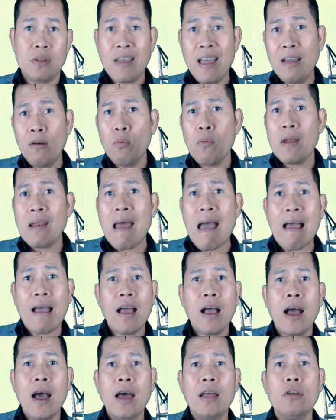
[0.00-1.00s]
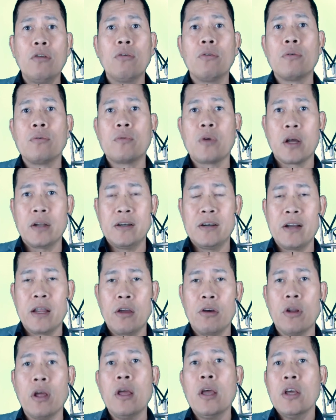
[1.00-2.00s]
Dahil wala ka nga nung rudder na
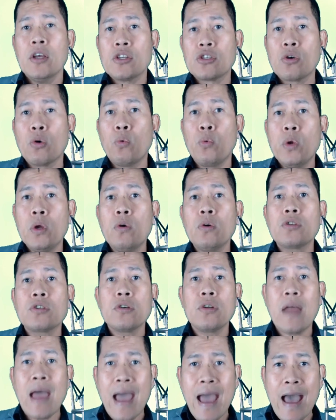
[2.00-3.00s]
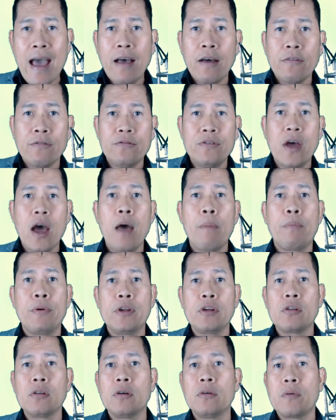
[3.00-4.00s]
yun. So we should have that
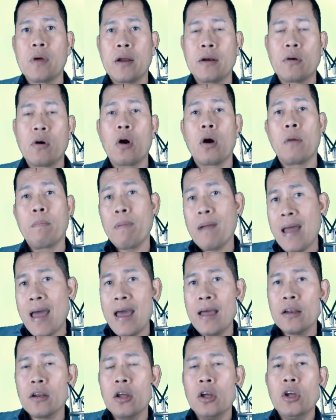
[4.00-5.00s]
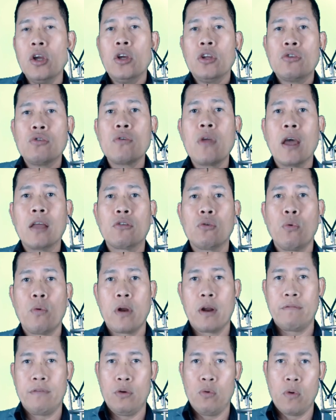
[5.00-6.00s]
particular rudder or plan to get to
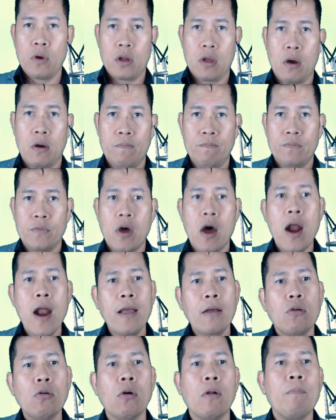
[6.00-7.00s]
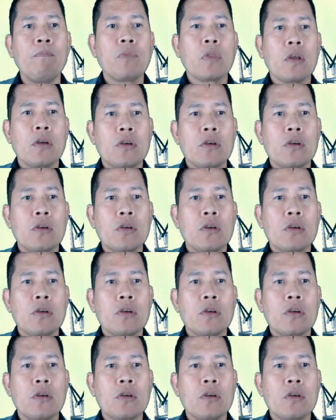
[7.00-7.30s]
wherever you want to go. Alright, cool.